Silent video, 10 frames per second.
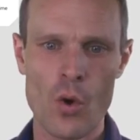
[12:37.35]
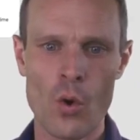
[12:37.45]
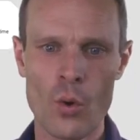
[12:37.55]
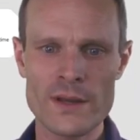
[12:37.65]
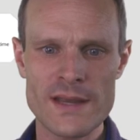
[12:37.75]

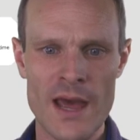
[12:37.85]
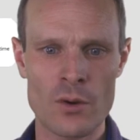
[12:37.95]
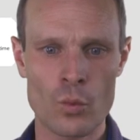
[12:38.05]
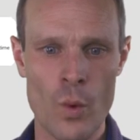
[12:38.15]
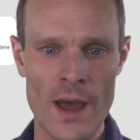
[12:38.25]
always add
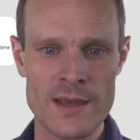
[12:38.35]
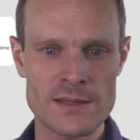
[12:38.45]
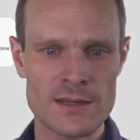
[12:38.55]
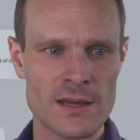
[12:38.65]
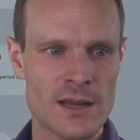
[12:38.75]
a
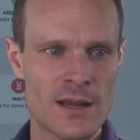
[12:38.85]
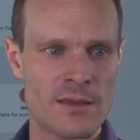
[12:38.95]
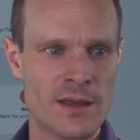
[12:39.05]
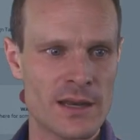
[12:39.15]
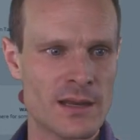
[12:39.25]
wait
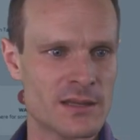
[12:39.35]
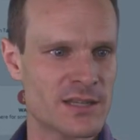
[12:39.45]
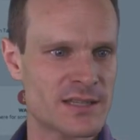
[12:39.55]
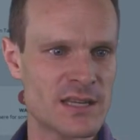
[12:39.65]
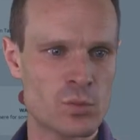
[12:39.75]
that
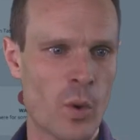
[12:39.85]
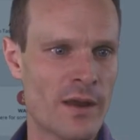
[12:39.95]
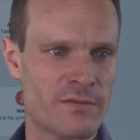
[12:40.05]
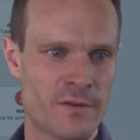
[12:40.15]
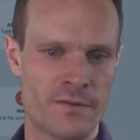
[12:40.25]
just says
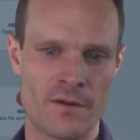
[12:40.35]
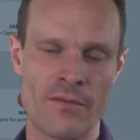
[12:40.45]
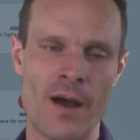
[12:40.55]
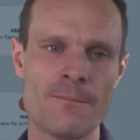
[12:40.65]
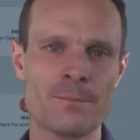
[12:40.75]
wait for
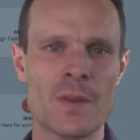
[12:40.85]
forever.